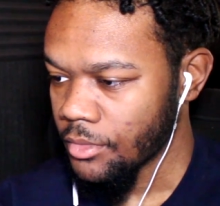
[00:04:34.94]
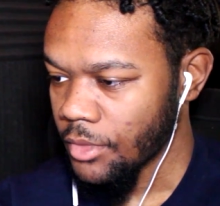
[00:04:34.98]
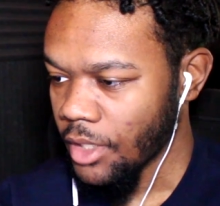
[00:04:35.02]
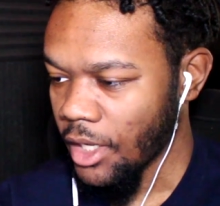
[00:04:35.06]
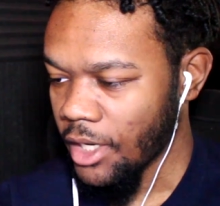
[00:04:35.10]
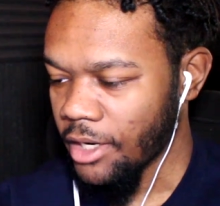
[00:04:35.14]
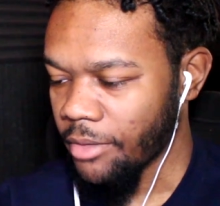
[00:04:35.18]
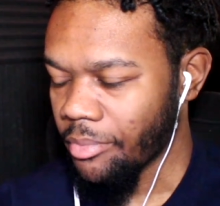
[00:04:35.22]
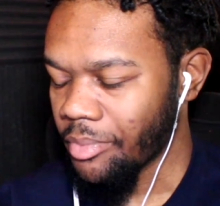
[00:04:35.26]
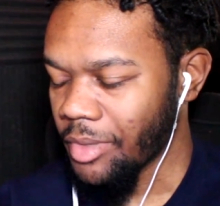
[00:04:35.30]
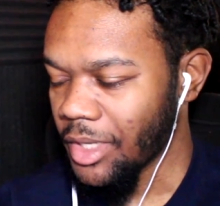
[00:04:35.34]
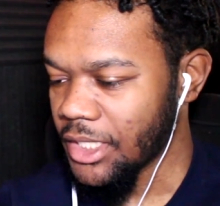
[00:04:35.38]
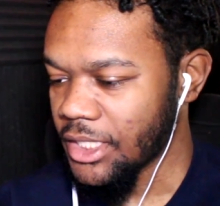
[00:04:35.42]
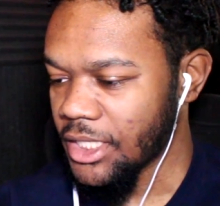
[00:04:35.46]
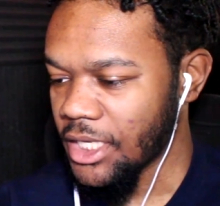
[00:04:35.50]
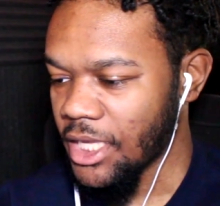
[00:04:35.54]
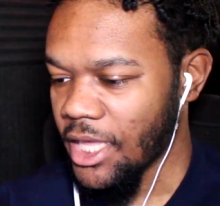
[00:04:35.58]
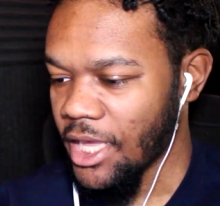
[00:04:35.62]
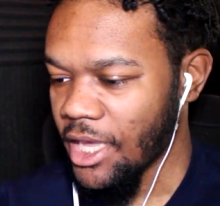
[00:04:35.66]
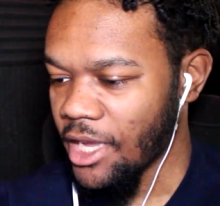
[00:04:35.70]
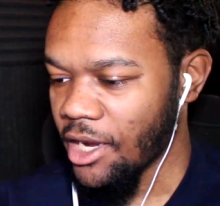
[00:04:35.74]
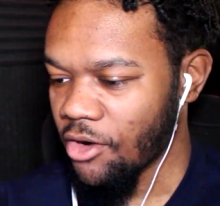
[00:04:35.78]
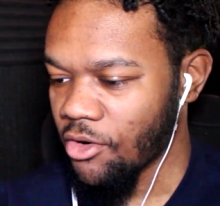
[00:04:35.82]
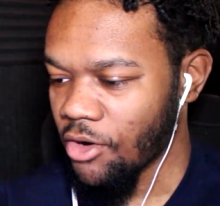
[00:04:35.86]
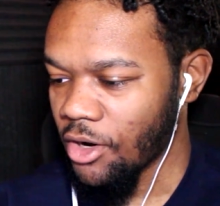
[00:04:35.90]
In a place he
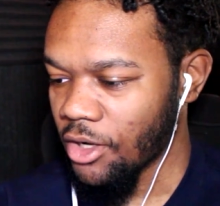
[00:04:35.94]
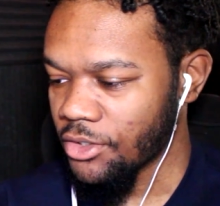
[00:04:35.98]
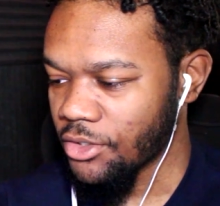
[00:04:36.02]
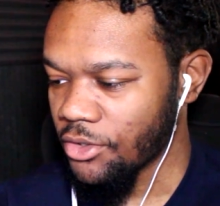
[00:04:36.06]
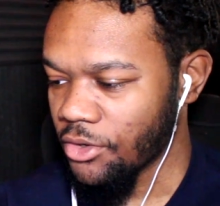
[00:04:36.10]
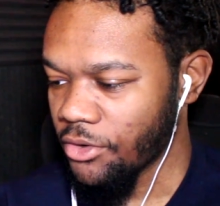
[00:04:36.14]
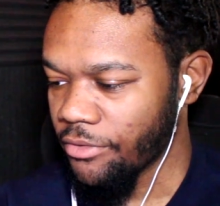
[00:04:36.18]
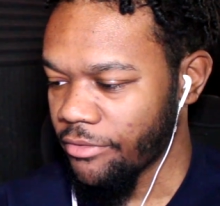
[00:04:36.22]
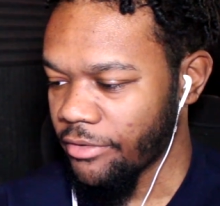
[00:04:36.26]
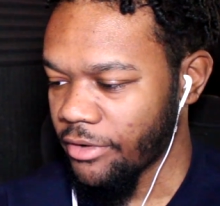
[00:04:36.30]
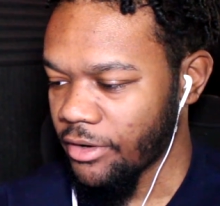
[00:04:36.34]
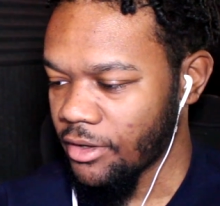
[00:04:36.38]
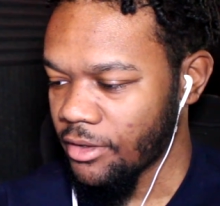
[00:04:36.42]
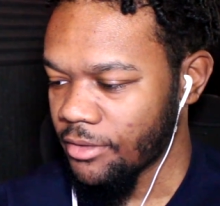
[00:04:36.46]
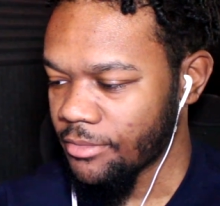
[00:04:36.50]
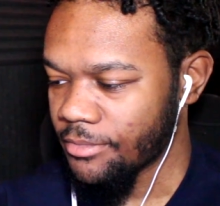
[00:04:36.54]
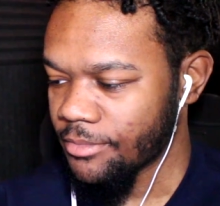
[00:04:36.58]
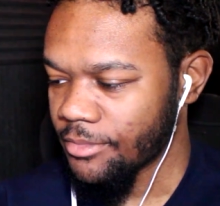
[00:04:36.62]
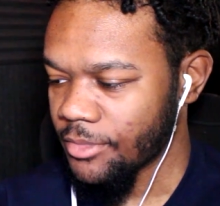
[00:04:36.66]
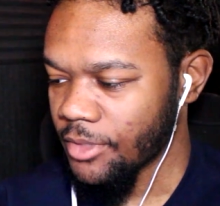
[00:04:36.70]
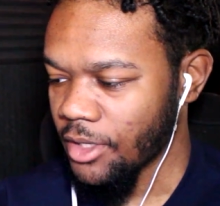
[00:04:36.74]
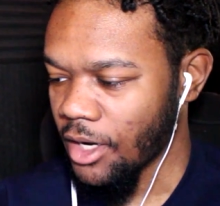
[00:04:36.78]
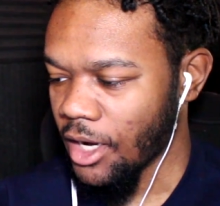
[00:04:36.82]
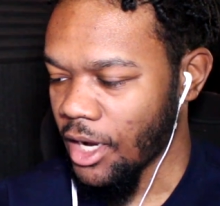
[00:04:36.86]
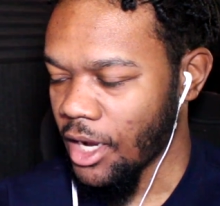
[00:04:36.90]
can't cross over.
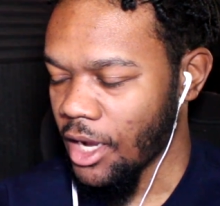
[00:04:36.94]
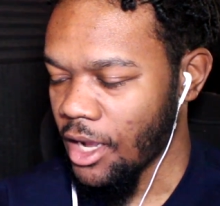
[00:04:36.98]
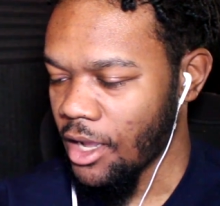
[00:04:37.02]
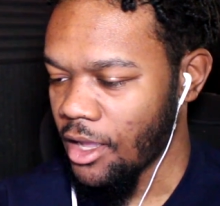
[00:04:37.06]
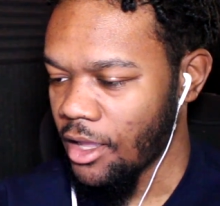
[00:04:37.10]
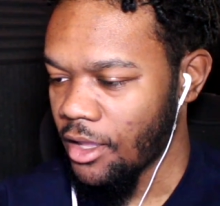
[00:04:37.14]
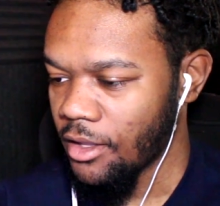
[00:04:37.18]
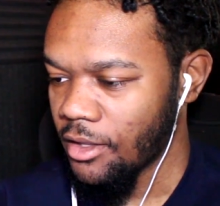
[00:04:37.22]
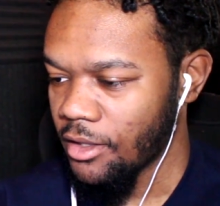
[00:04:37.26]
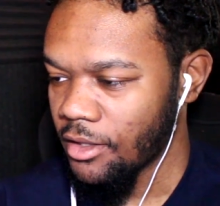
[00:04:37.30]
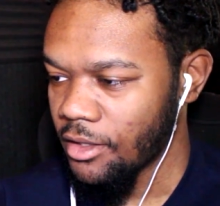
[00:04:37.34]
Okay.